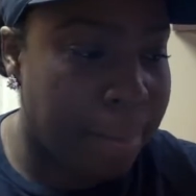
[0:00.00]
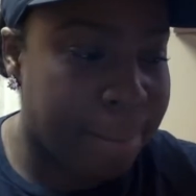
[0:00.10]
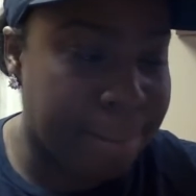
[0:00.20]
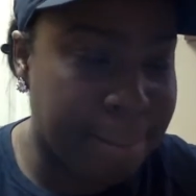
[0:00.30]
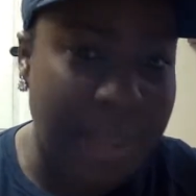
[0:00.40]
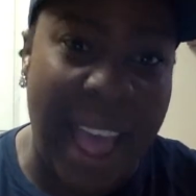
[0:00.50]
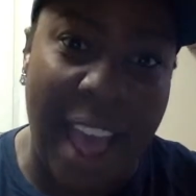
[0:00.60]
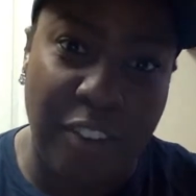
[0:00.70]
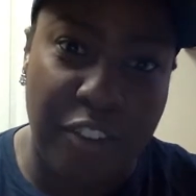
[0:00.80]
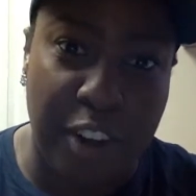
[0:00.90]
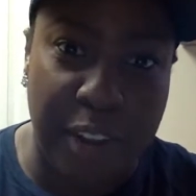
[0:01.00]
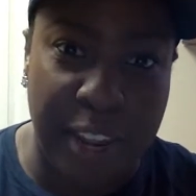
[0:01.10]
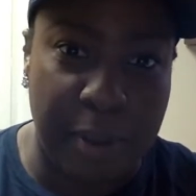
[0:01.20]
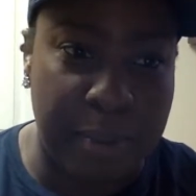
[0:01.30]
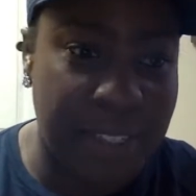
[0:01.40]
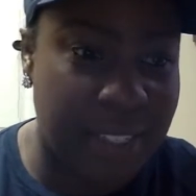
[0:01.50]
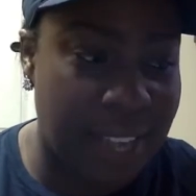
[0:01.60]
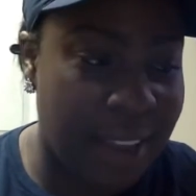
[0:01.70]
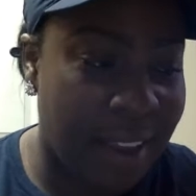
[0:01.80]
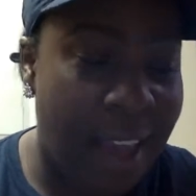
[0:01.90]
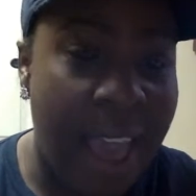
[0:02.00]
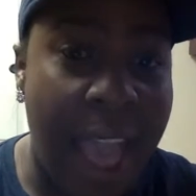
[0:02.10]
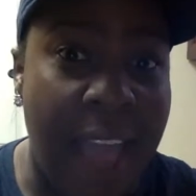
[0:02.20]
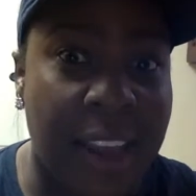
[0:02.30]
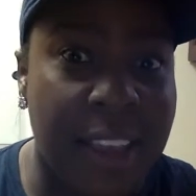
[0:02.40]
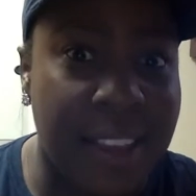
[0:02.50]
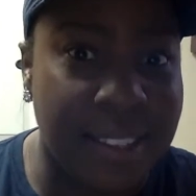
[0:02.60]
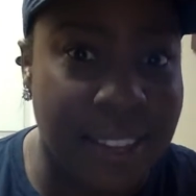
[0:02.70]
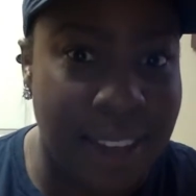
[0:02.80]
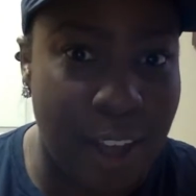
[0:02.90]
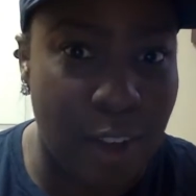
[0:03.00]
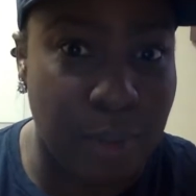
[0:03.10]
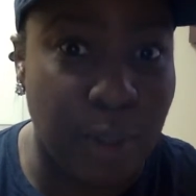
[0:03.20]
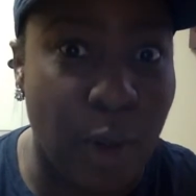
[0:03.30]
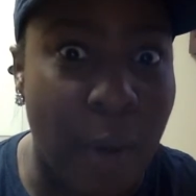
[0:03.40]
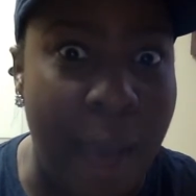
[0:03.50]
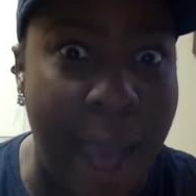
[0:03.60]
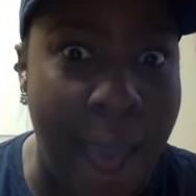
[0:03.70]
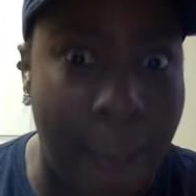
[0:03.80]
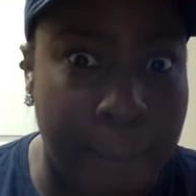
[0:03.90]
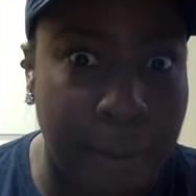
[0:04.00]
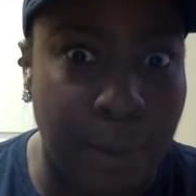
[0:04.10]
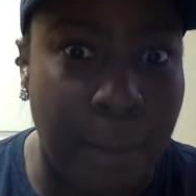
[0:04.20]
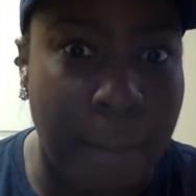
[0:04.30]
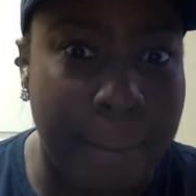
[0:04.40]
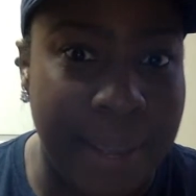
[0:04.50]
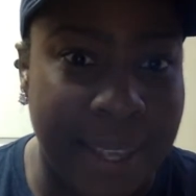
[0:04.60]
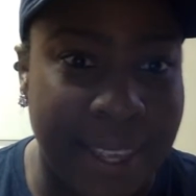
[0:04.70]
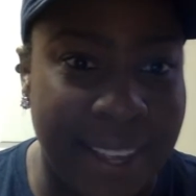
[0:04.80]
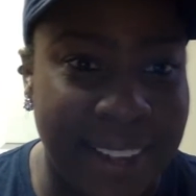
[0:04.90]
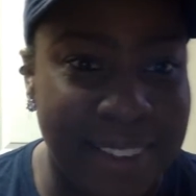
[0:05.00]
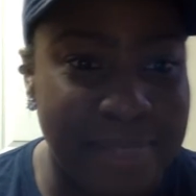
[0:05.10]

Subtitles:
I have a friend here with me today, and he's going to help me go apple picking.